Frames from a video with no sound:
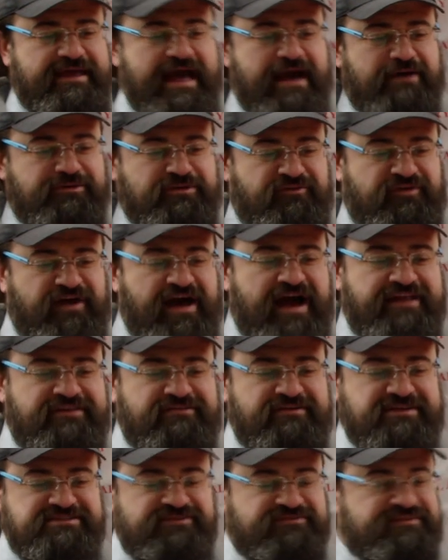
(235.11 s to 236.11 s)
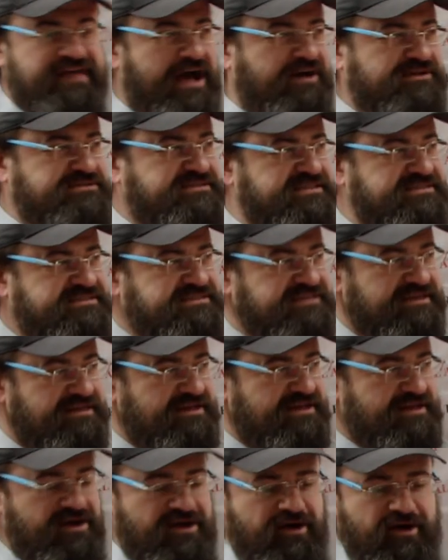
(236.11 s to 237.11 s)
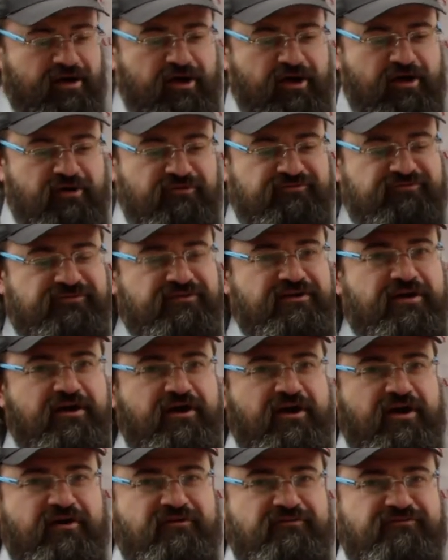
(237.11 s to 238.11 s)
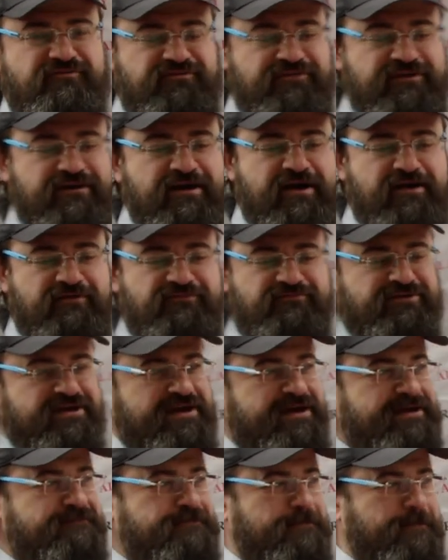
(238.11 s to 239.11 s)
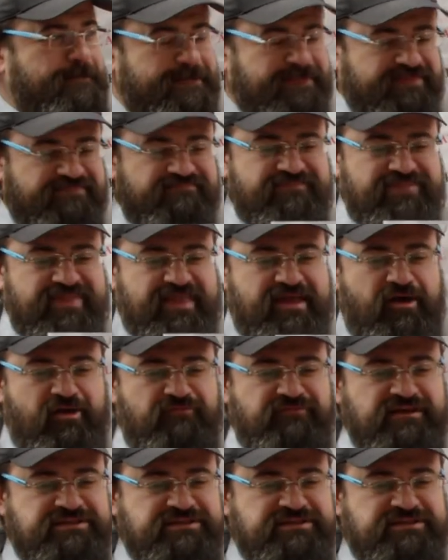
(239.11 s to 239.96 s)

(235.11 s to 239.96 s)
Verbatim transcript: out of hundreds of thousands of, of, of, uh, of